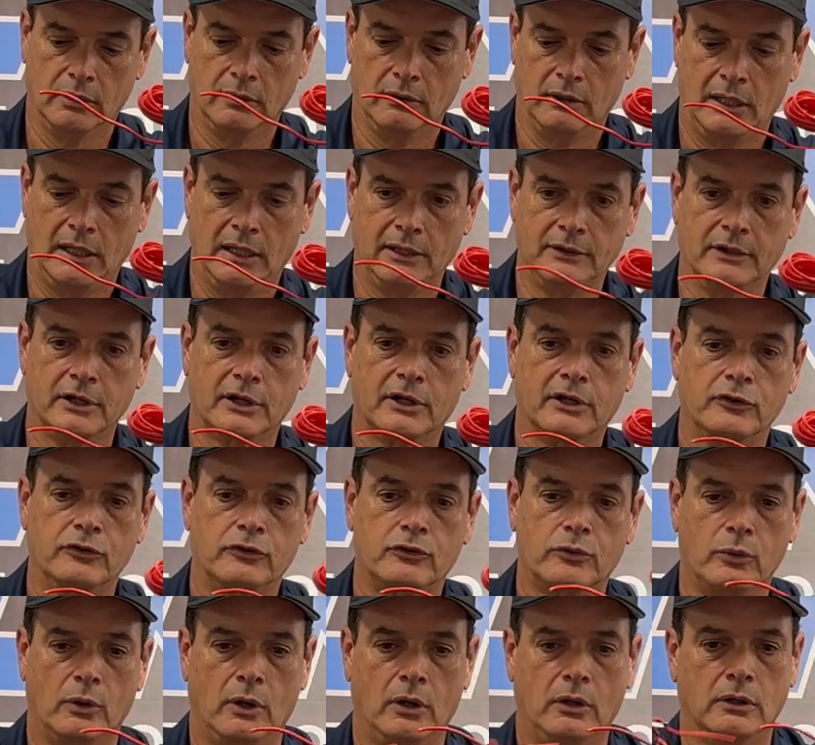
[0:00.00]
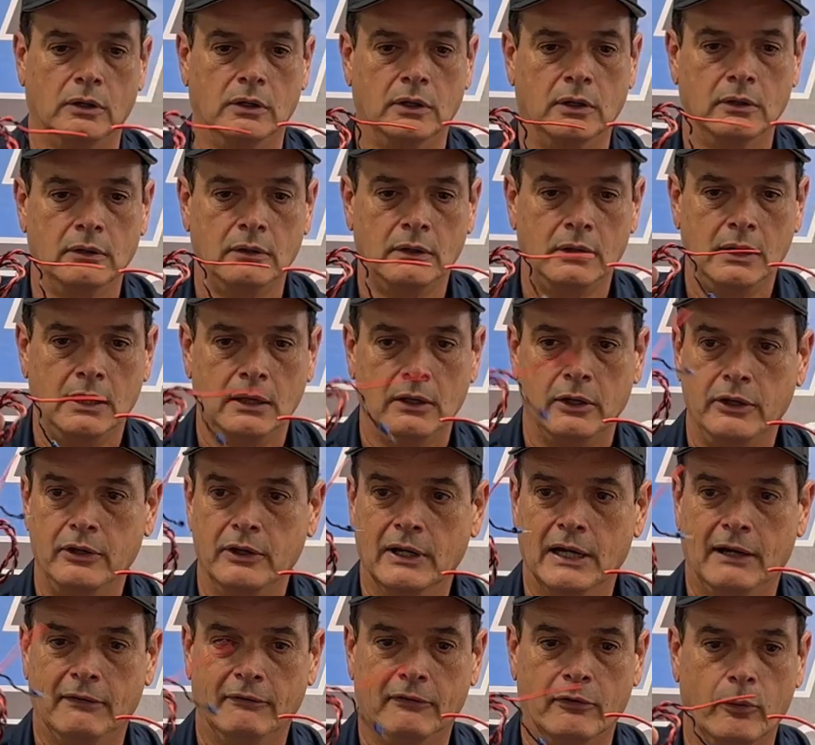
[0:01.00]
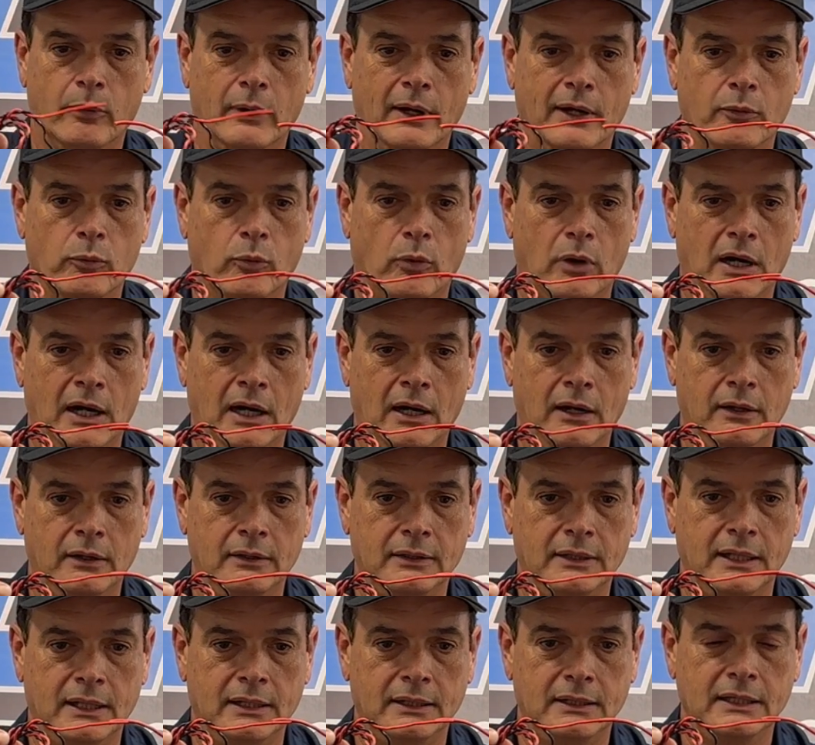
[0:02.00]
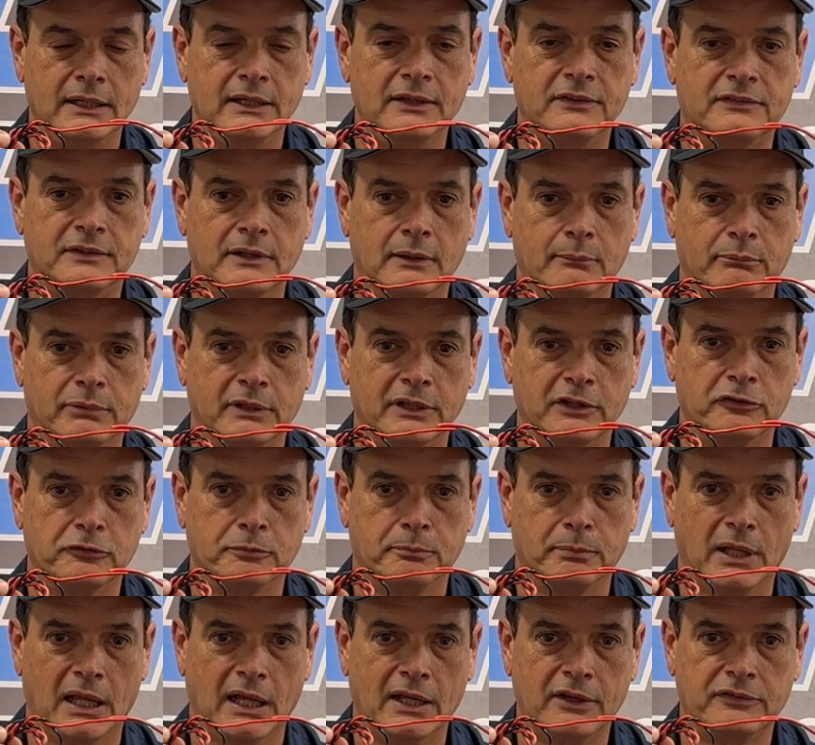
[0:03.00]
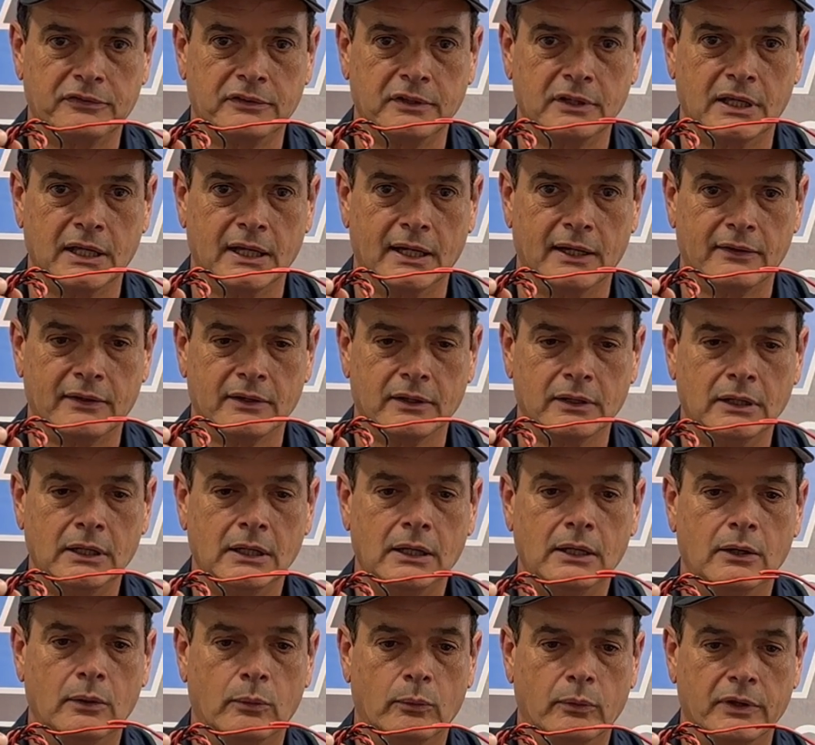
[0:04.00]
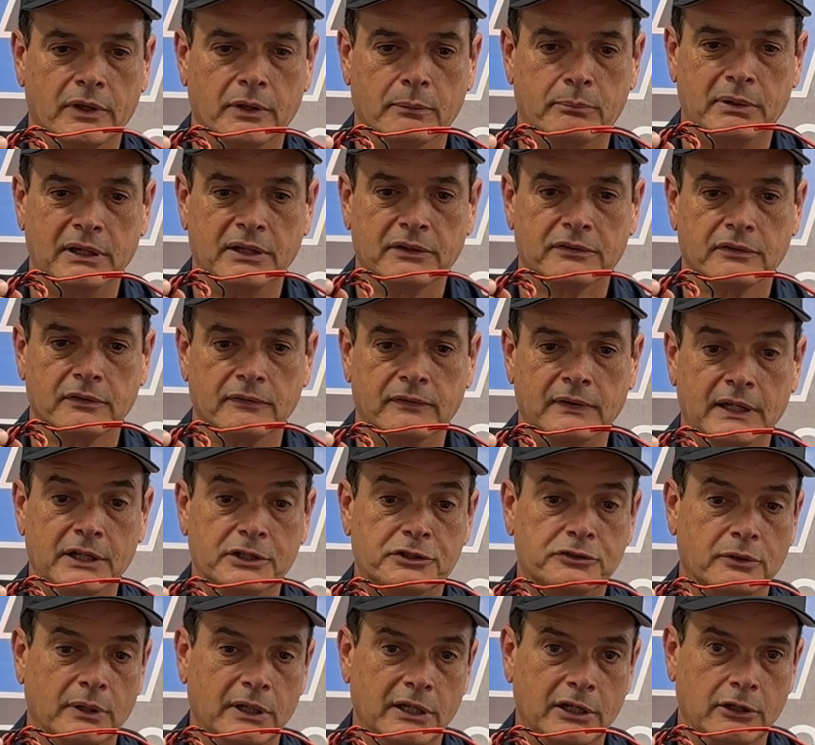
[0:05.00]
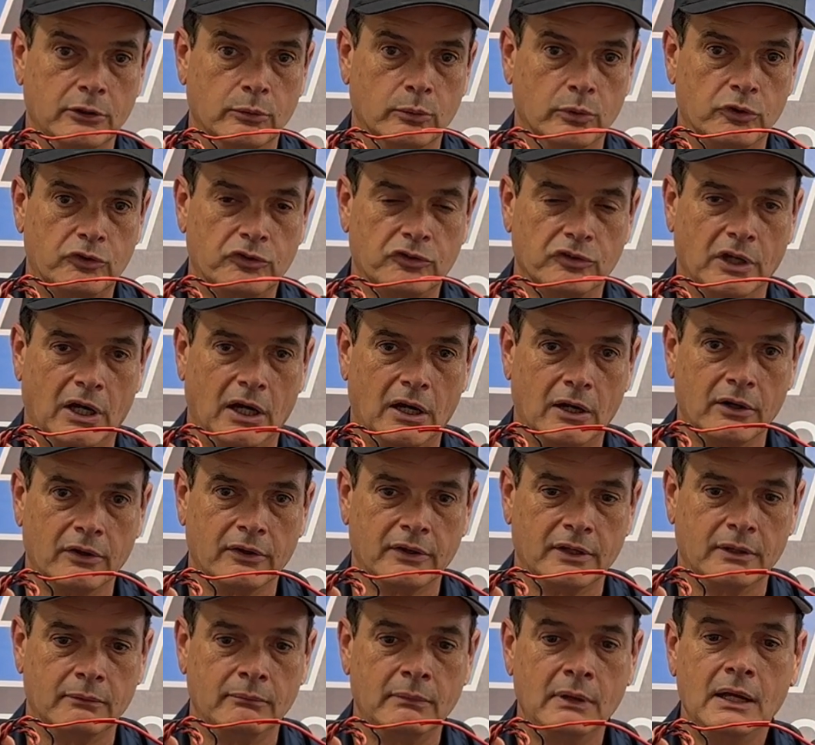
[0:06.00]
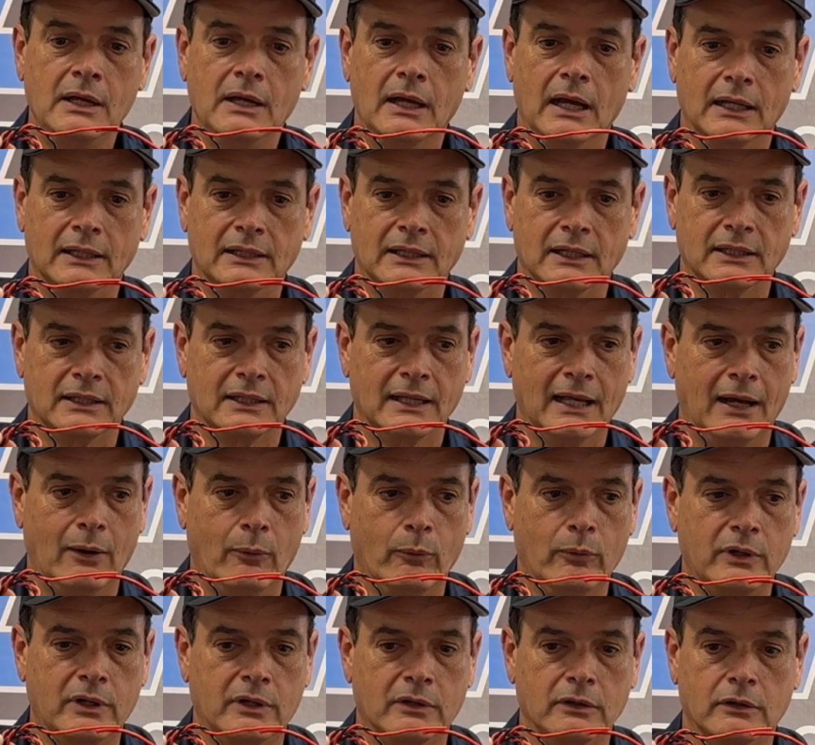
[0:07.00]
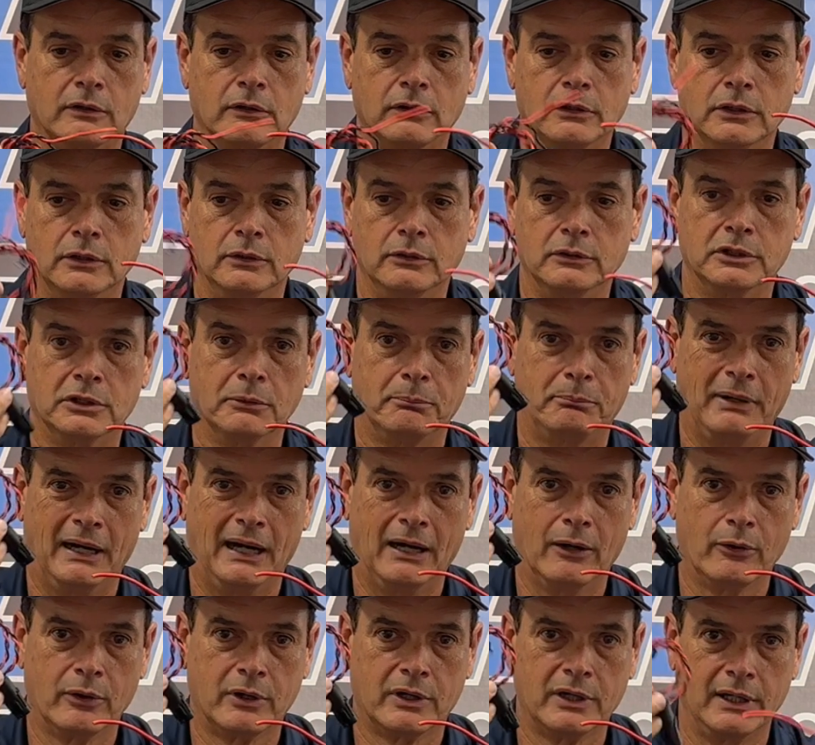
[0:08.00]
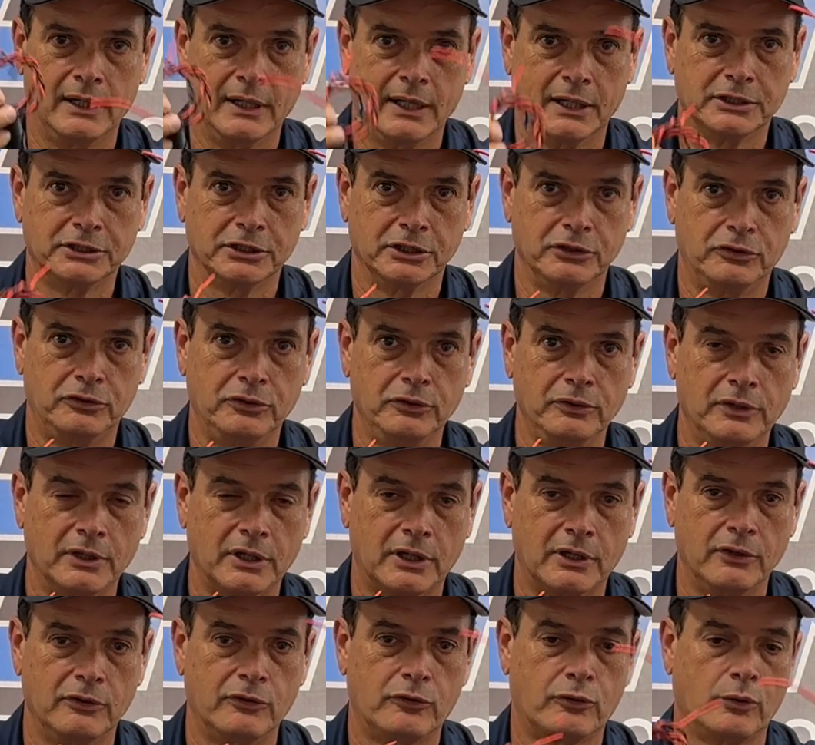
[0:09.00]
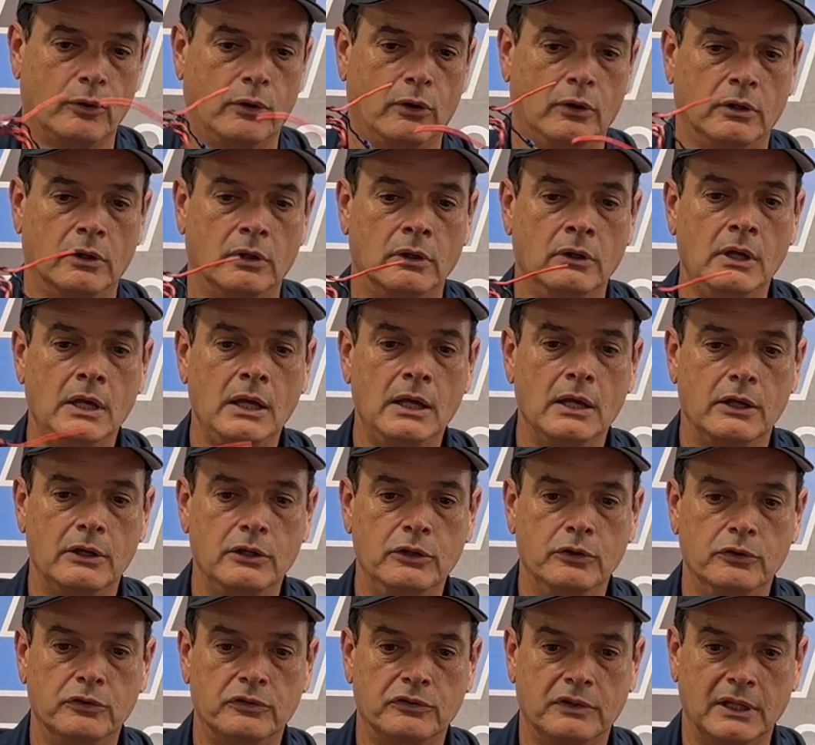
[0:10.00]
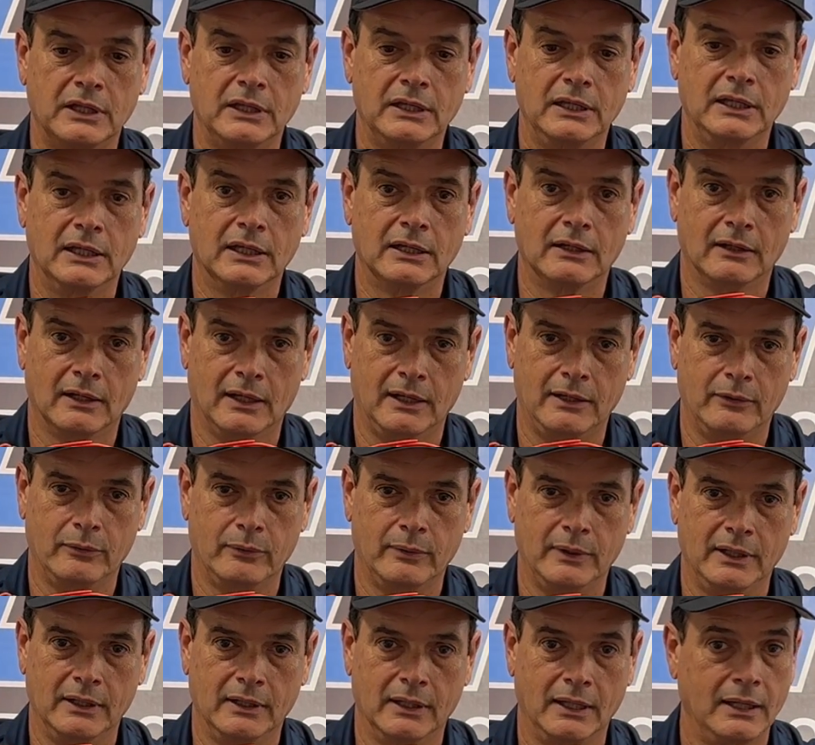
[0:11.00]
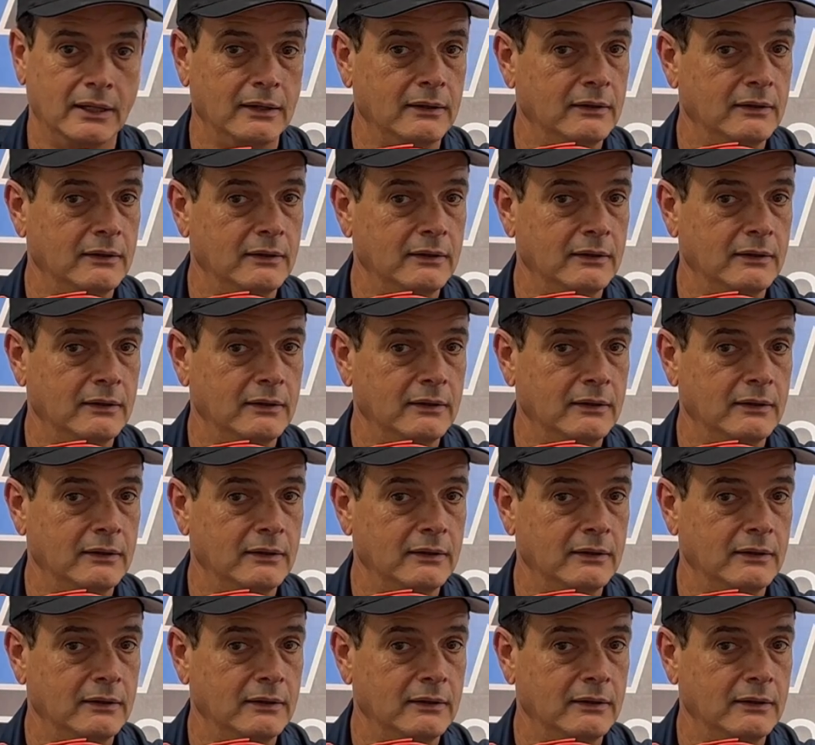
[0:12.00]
On the controller, you have a red wire, and then these simply splice together with a piece of heat shrink. You would solder them, and then that would conclude the power connection to the controller using the inline relay.